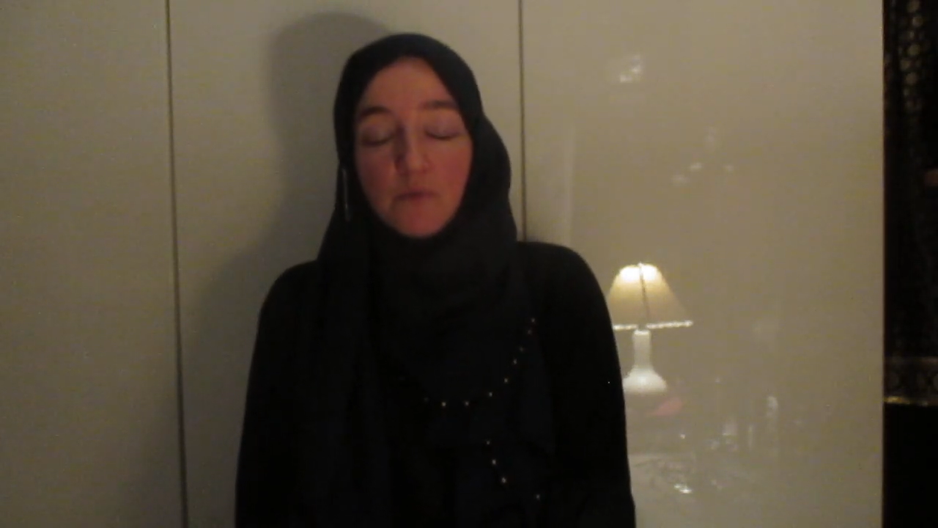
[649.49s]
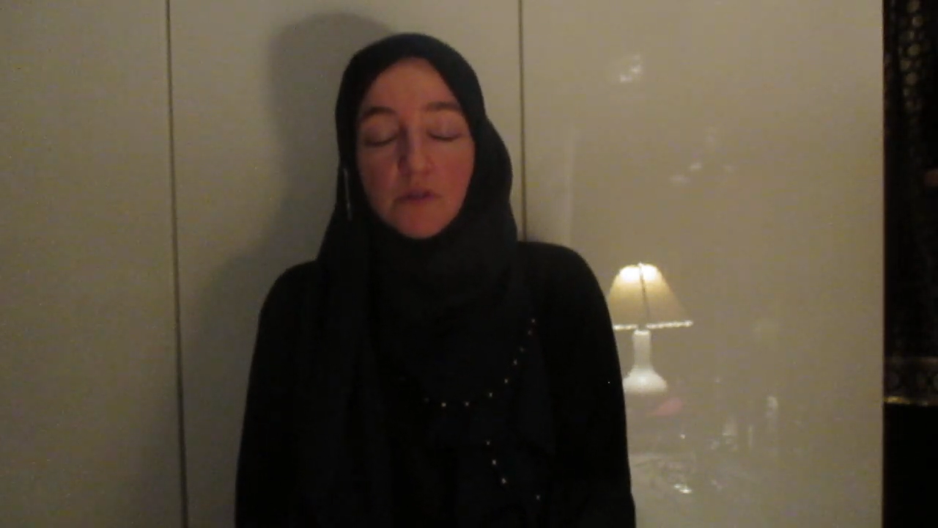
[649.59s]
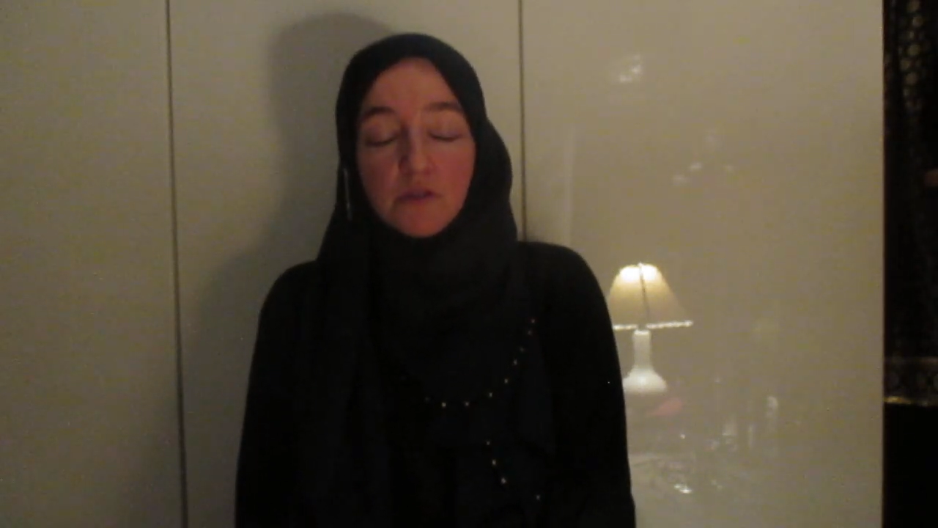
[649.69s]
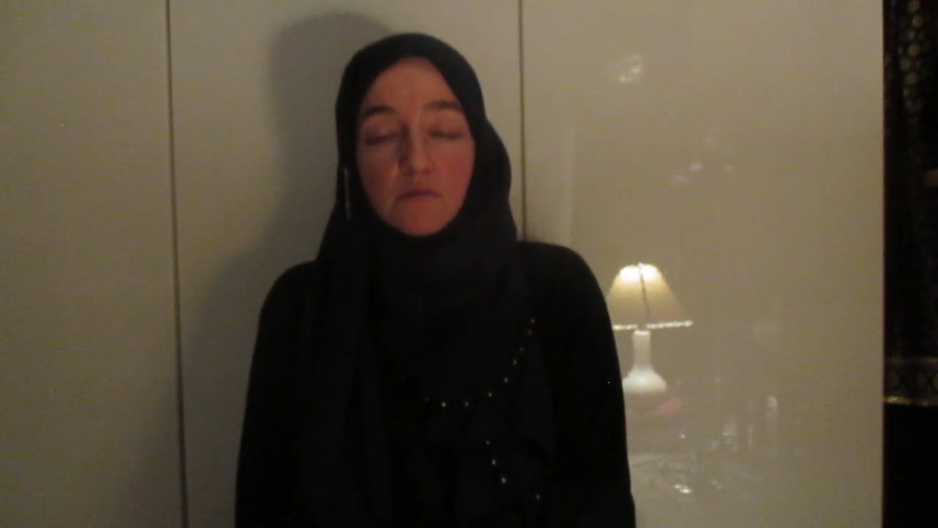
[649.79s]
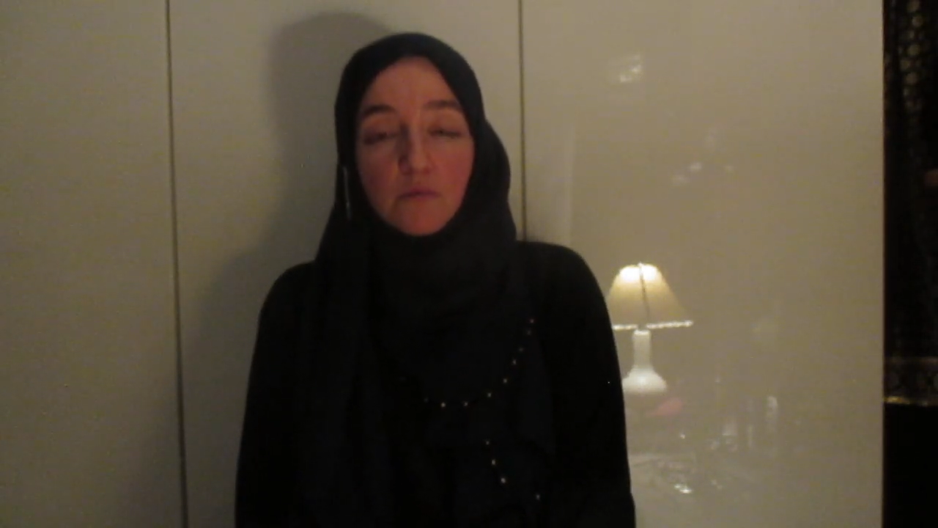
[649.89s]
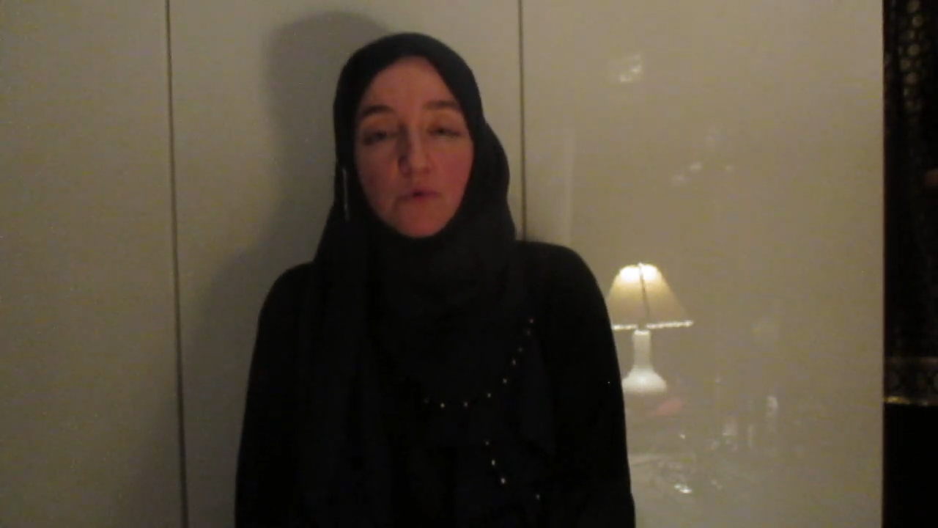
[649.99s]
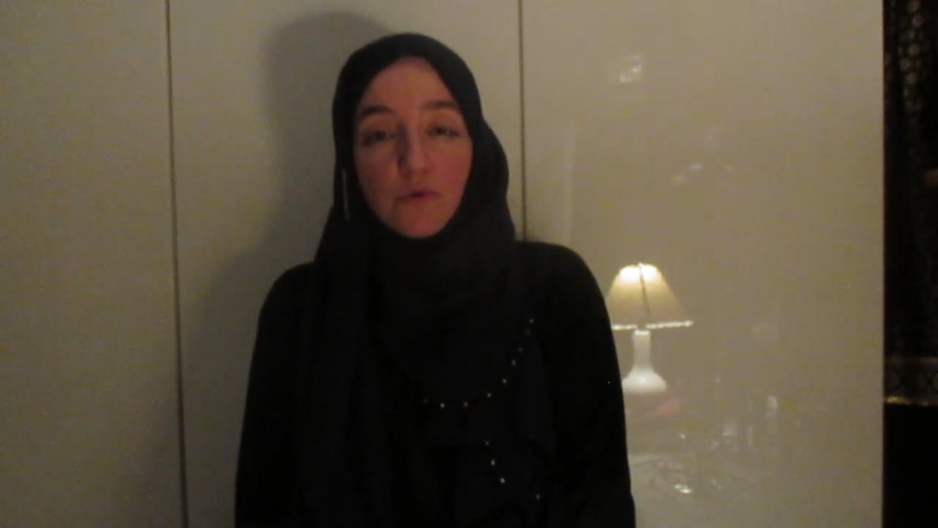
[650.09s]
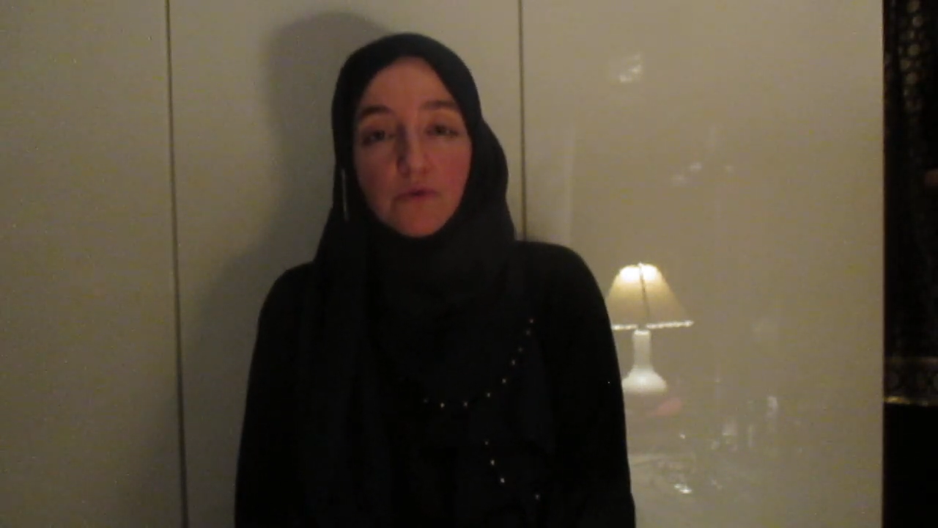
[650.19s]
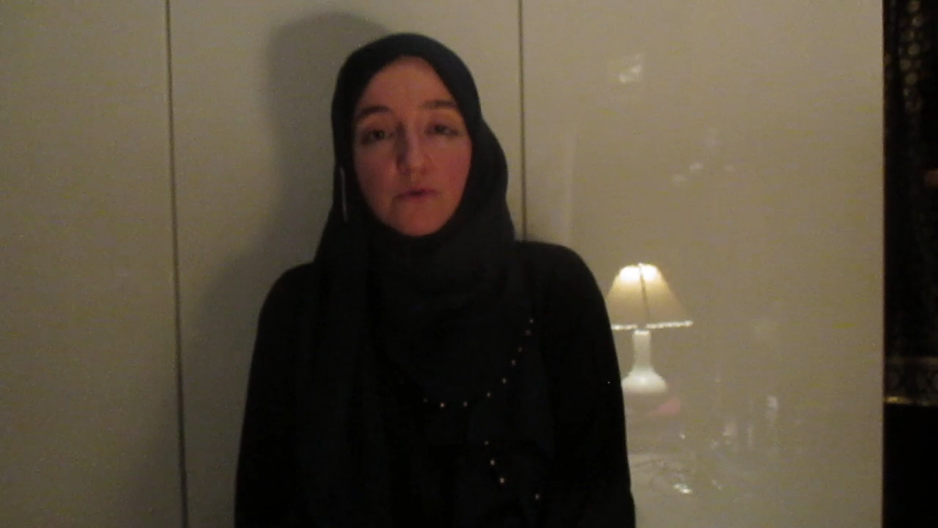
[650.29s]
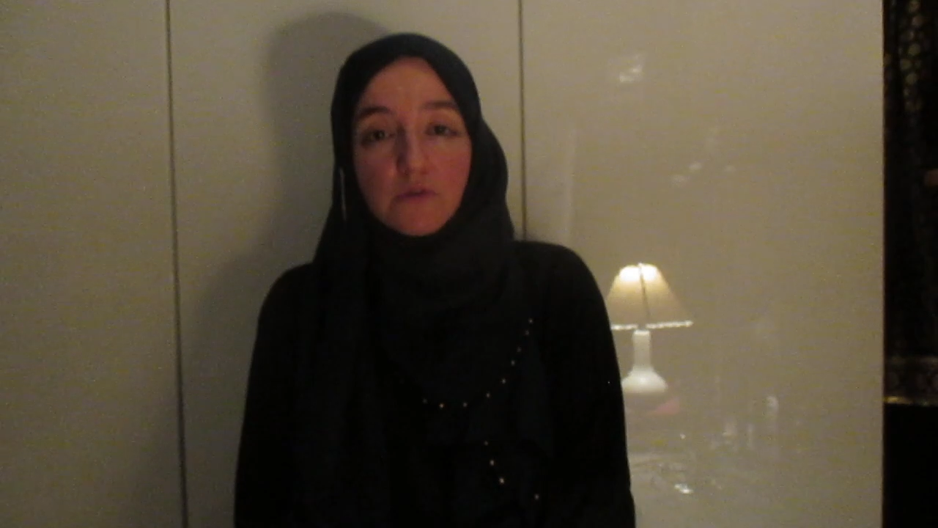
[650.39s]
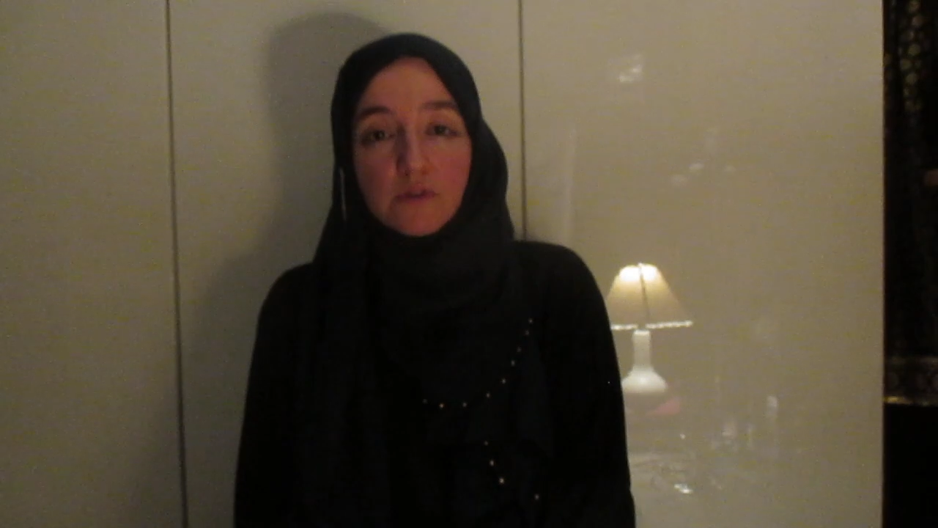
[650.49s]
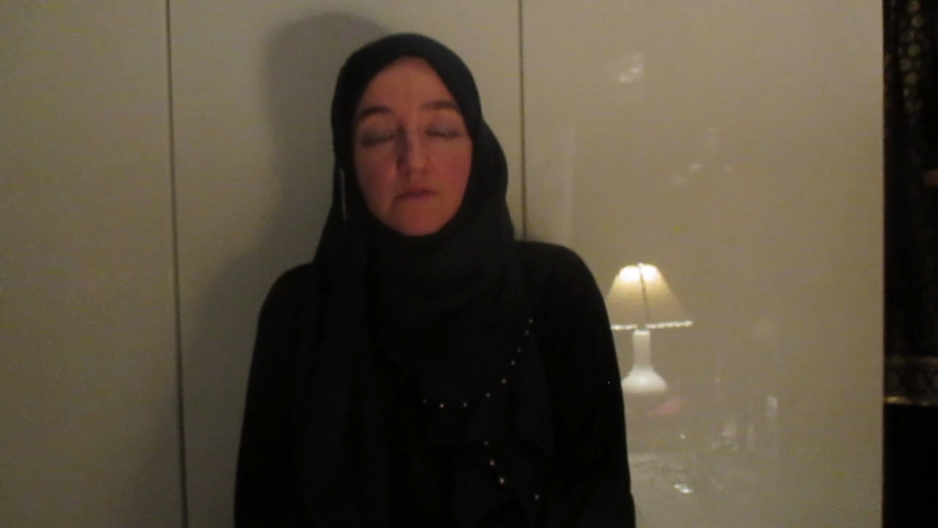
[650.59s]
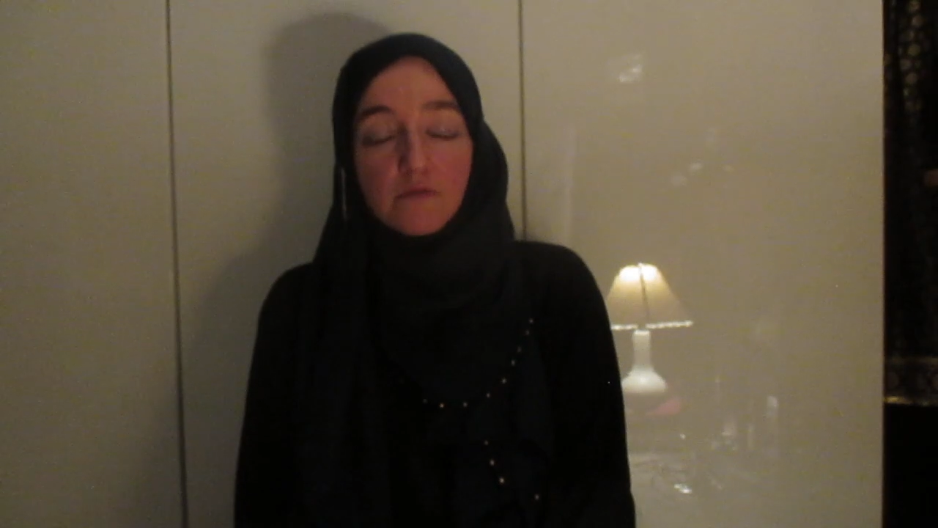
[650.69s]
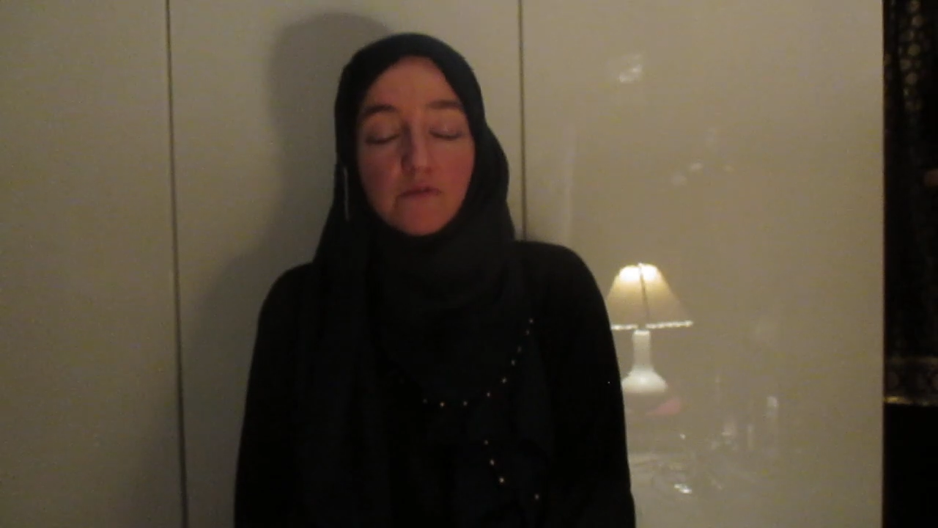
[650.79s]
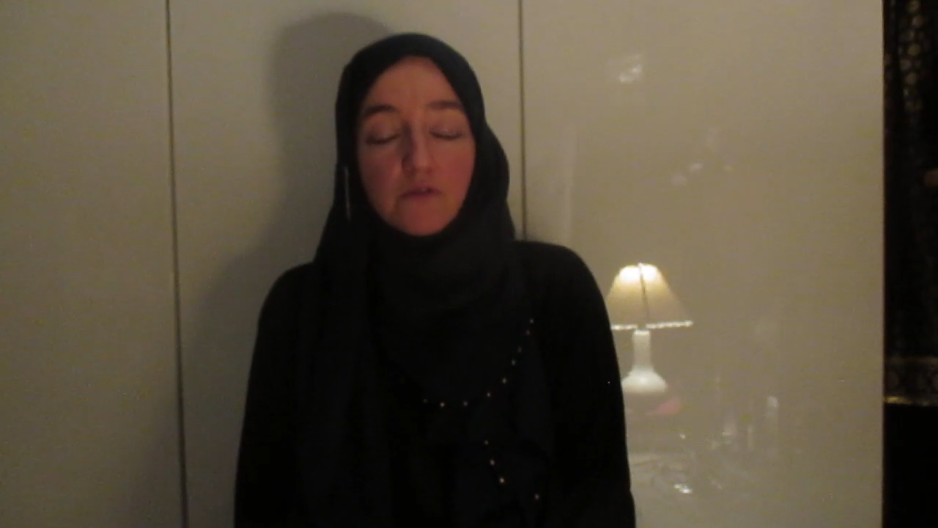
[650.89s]
some more
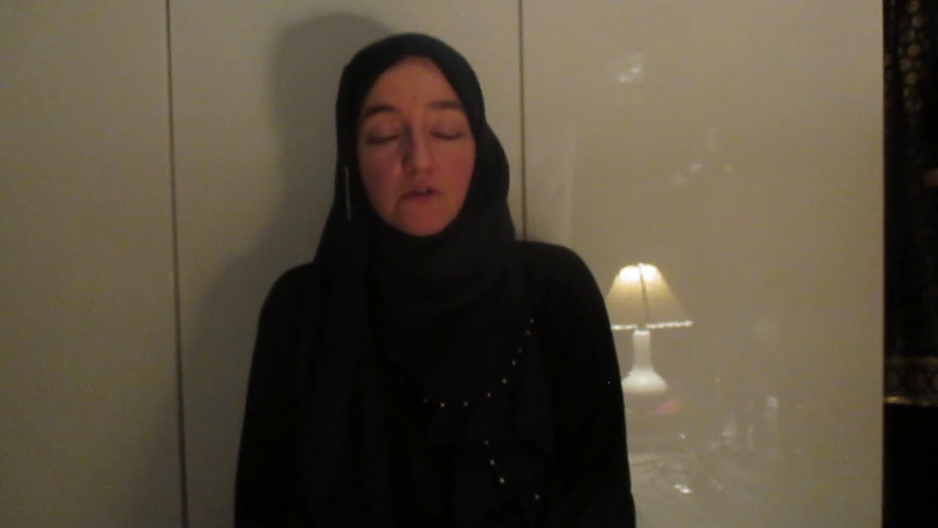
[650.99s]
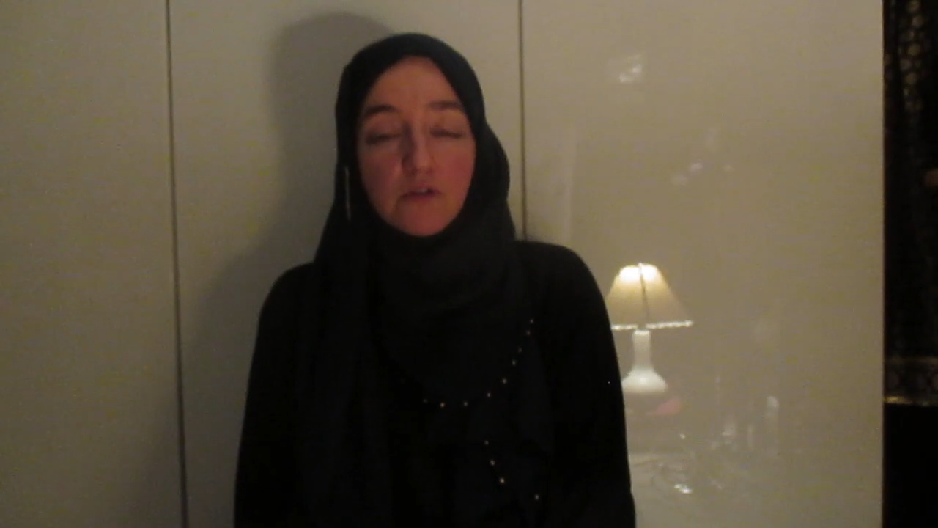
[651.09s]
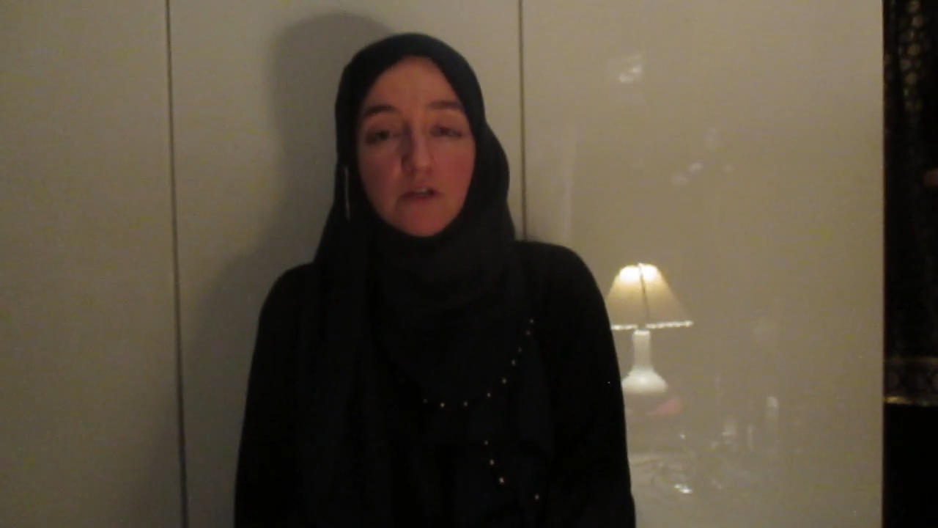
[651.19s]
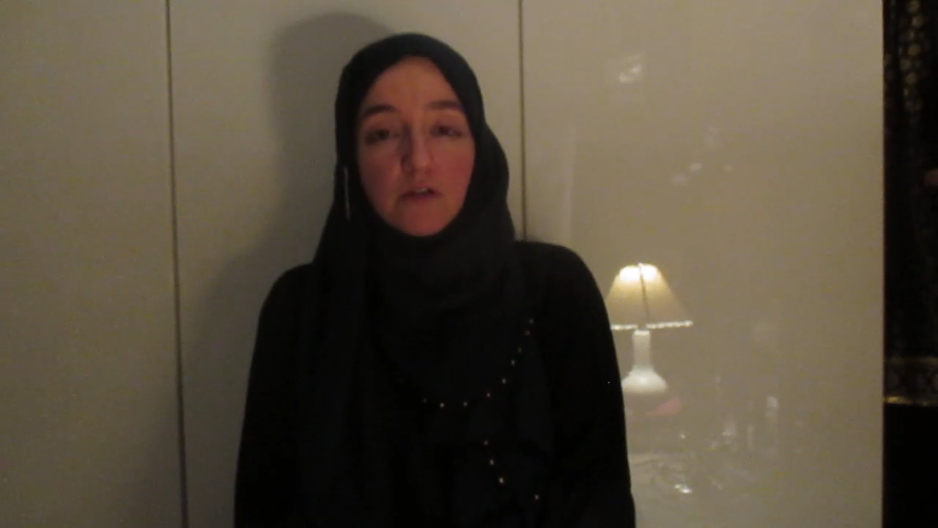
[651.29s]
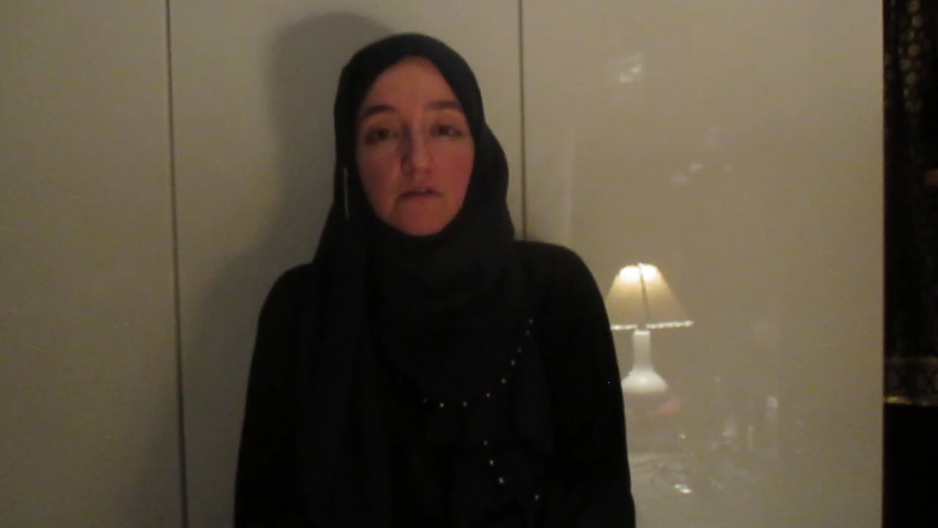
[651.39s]
thoughts for the future.